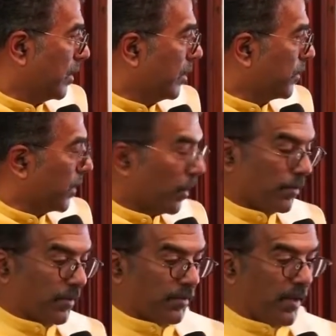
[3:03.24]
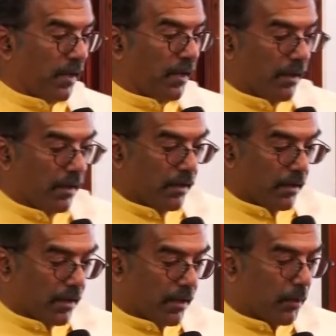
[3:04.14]
this house has seen
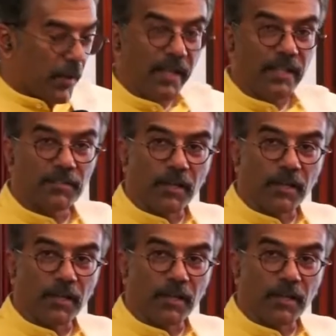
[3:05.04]
weddings